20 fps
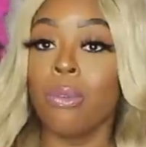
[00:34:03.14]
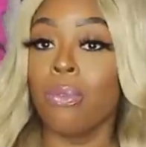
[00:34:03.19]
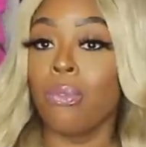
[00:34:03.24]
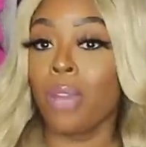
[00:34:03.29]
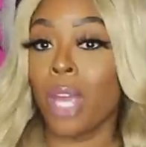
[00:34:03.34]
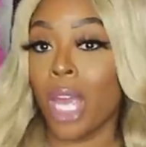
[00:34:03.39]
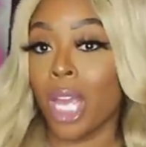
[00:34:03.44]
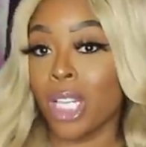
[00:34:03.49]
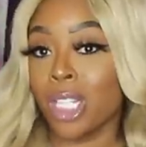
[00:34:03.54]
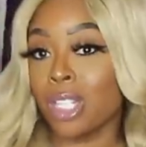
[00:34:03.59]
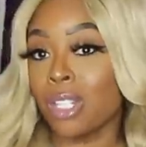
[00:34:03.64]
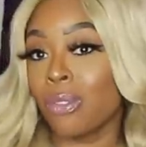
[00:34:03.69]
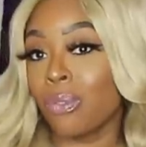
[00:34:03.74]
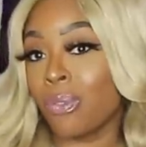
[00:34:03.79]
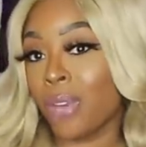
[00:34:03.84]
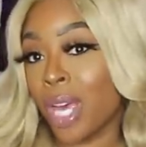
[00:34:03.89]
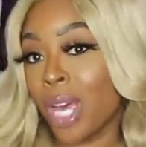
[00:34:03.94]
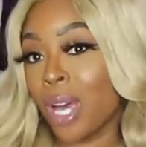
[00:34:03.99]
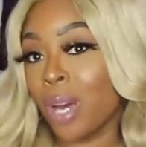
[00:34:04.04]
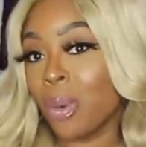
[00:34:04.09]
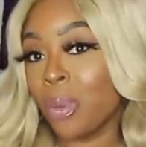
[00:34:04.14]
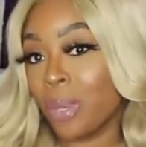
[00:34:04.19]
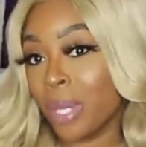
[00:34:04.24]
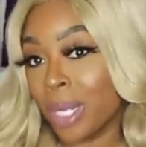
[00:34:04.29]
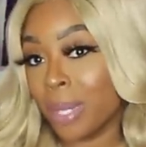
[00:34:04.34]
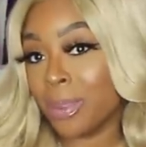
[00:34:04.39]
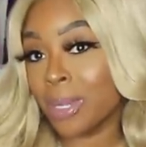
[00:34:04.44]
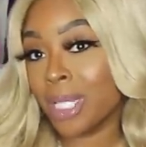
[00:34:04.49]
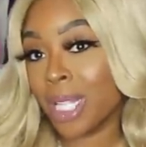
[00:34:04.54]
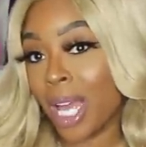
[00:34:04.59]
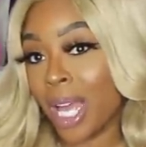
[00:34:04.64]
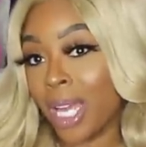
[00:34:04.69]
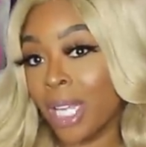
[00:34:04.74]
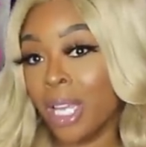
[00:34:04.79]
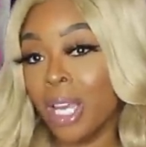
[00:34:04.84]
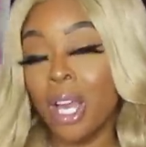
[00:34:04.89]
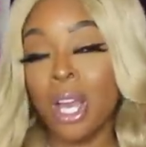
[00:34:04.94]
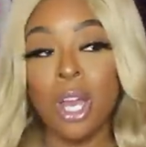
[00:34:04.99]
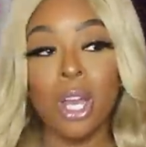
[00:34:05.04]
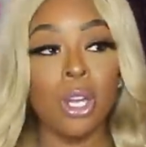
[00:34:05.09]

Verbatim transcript: Fashionphile website.